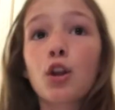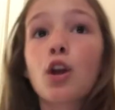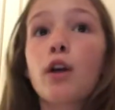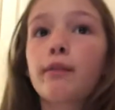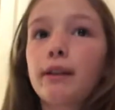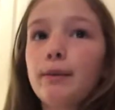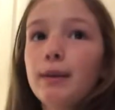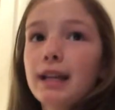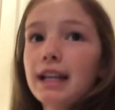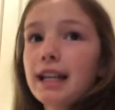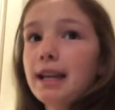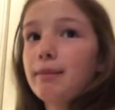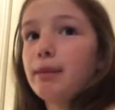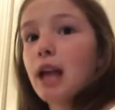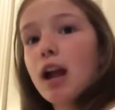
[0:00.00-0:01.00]
Hopefully we can
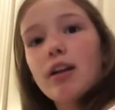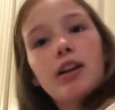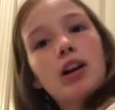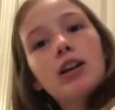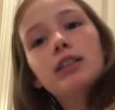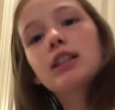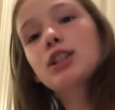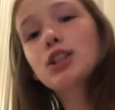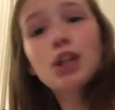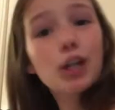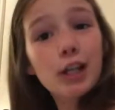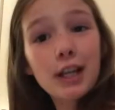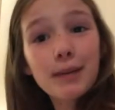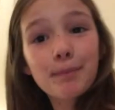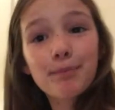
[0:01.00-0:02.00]
keep carrying on this
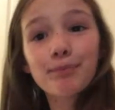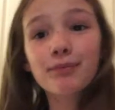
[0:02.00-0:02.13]
journey.